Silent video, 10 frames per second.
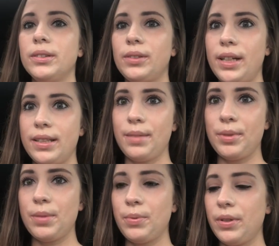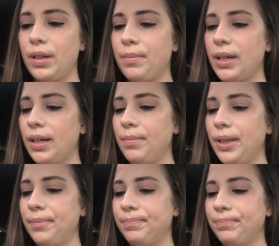Great. Someone's pulling up behind
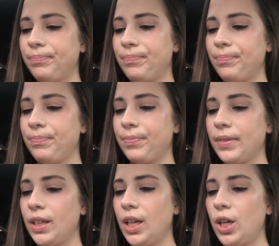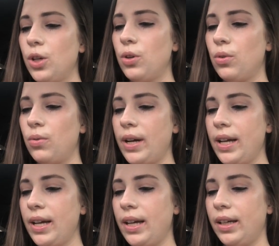me.
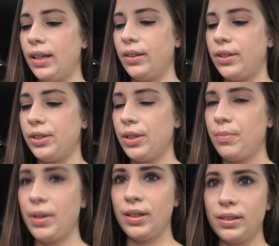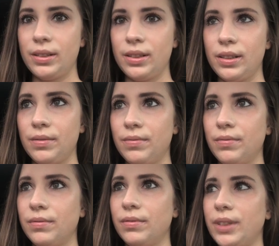Great. I knew I should have parked
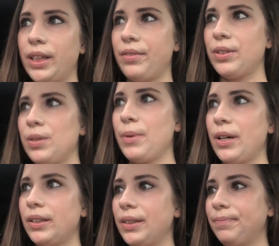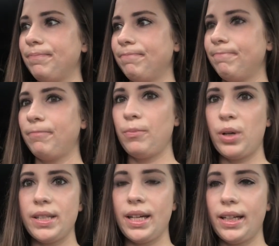in a different spot.
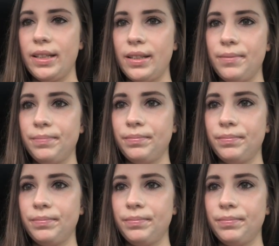One second.